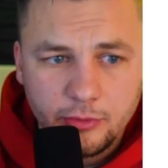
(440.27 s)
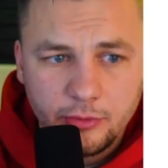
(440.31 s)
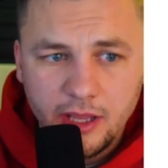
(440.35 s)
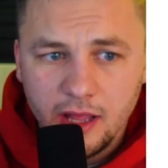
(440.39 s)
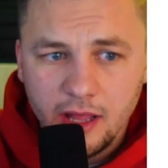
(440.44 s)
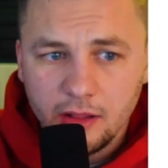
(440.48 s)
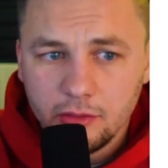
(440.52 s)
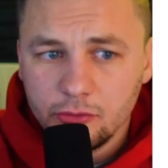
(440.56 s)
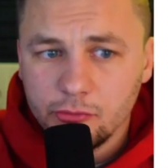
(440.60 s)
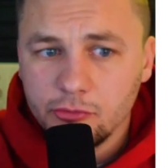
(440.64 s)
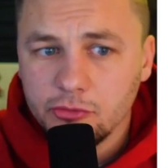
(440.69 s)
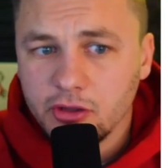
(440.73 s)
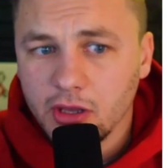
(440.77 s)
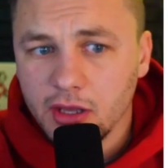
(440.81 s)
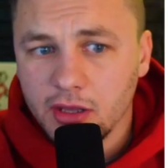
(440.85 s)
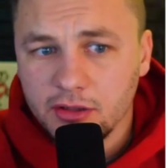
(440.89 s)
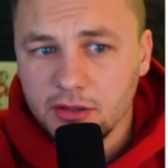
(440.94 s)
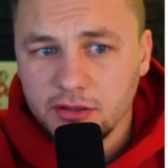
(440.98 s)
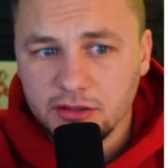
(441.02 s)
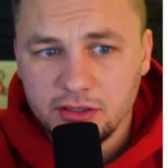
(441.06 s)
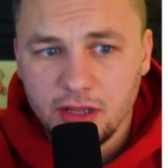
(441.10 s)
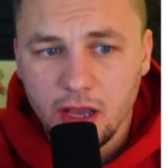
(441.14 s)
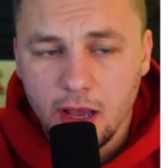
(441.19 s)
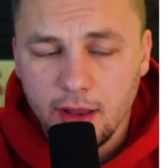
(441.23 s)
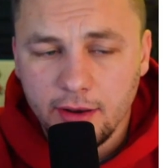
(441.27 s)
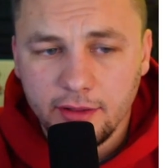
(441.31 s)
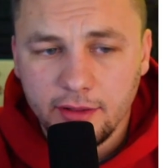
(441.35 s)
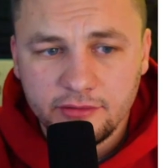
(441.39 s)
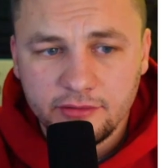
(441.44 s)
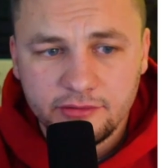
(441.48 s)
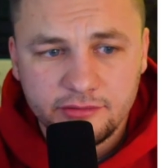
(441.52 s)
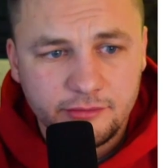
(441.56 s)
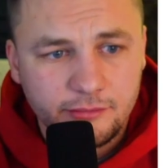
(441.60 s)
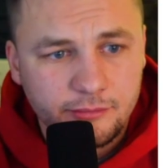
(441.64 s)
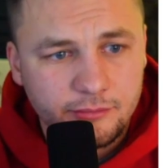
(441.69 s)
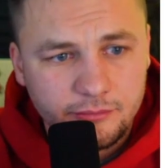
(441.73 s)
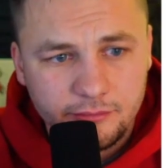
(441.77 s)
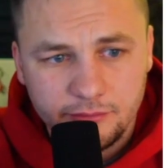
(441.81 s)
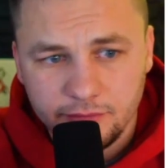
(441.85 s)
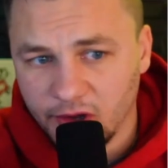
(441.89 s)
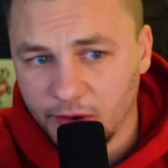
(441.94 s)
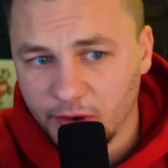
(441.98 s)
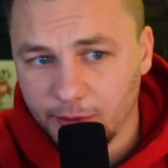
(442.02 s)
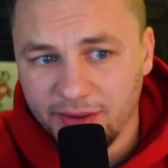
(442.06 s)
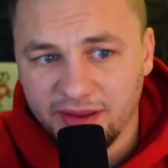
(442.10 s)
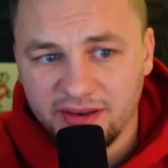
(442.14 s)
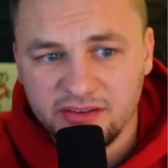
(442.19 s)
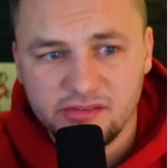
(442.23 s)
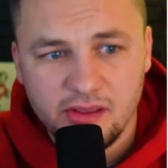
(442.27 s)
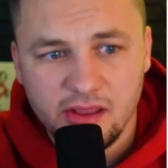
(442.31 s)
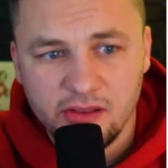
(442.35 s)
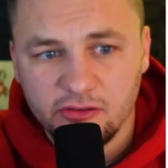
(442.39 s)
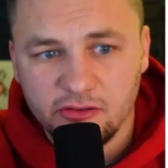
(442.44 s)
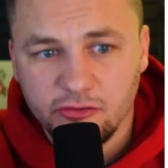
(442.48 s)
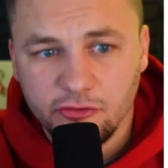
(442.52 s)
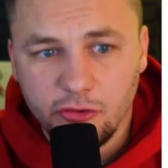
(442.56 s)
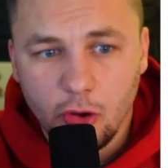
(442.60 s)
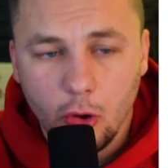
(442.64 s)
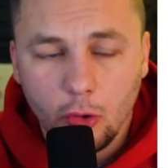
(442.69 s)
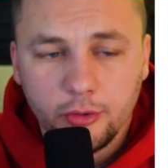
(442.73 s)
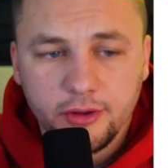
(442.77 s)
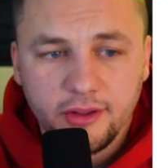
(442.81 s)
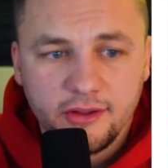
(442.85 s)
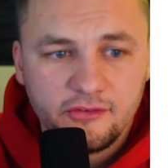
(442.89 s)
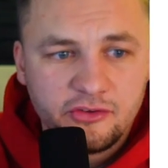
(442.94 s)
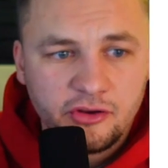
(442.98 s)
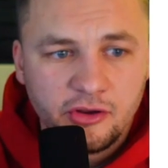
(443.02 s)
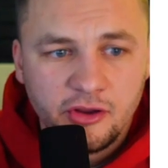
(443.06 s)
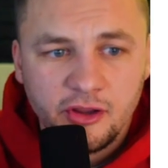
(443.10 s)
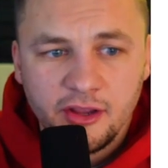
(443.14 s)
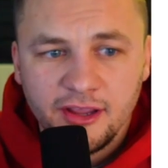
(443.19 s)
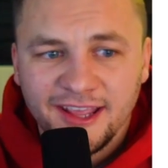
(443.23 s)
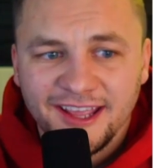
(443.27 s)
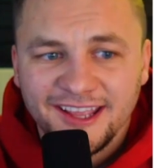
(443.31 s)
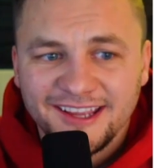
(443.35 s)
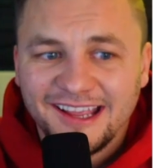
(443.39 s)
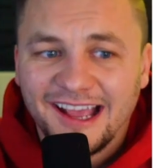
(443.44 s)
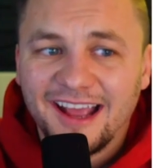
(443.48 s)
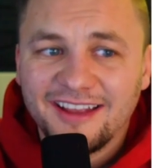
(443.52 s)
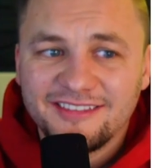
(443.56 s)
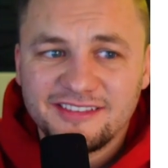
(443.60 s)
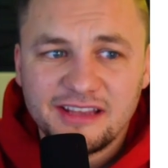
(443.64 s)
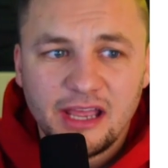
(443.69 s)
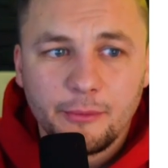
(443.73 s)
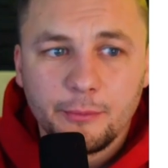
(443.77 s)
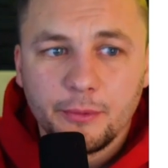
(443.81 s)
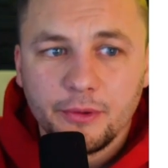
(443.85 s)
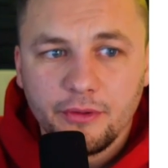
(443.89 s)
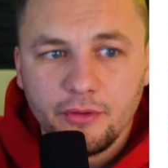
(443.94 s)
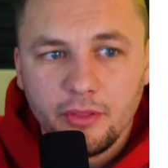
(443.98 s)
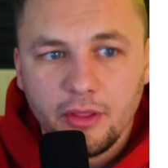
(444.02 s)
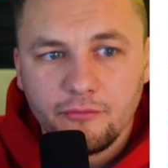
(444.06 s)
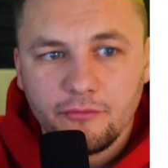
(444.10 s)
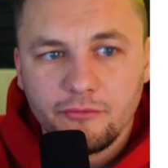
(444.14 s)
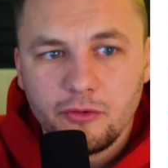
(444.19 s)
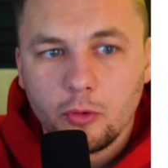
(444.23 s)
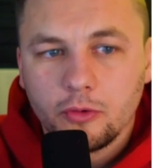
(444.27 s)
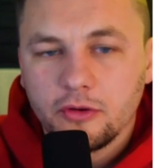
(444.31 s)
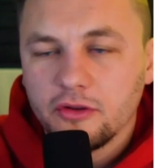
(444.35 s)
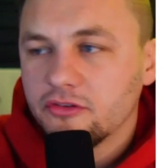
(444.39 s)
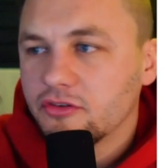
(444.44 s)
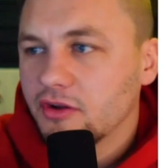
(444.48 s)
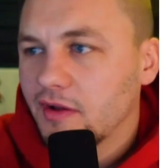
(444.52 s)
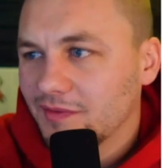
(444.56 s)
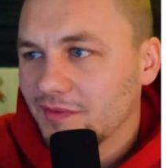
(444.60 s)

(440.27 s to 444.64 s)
We got Luka, Giannis, no, makes sense. Jokic, guys, I really love Jokic on